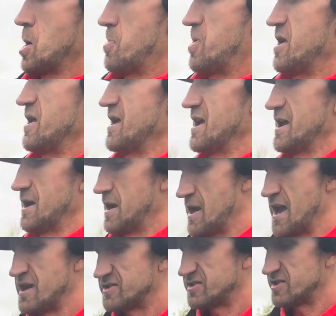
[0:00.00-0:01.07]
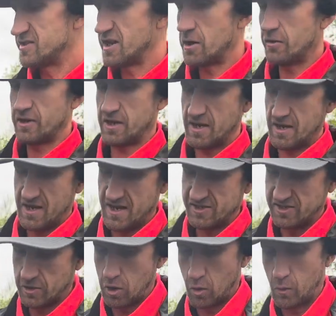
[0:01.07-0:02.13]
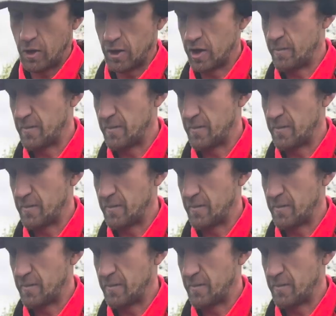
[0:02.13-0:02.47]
but it necessarily isn't a rugged